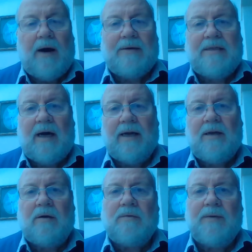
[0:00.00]
I was
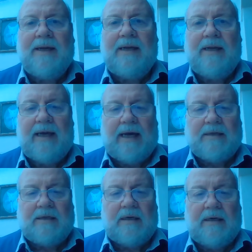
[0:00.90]
diagnosed with kidney
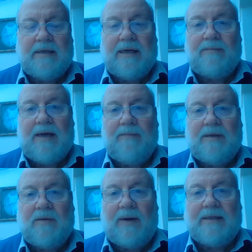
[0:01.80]
cancer in September
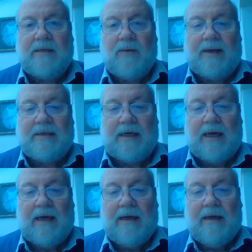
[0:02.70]
2020,
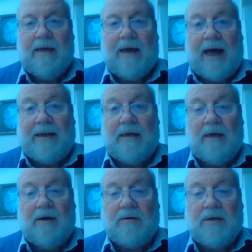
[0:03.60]
and
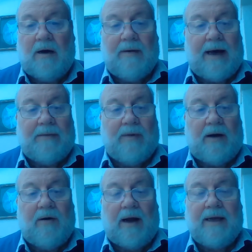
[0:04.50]
early October had
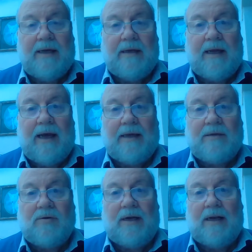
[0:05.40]
my right kidney and
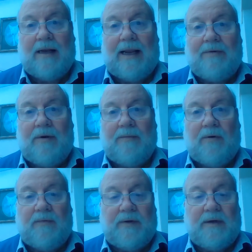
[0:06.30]
adrenal gland
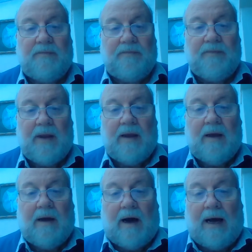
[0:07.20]
removed.
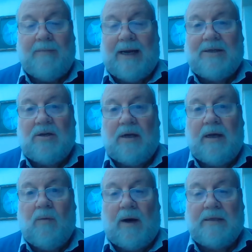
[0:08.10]
I am naturally
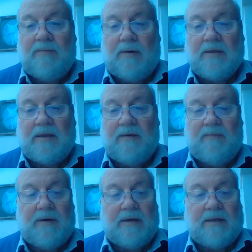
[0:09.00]
quite a positive
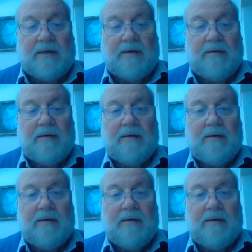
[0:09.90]
person,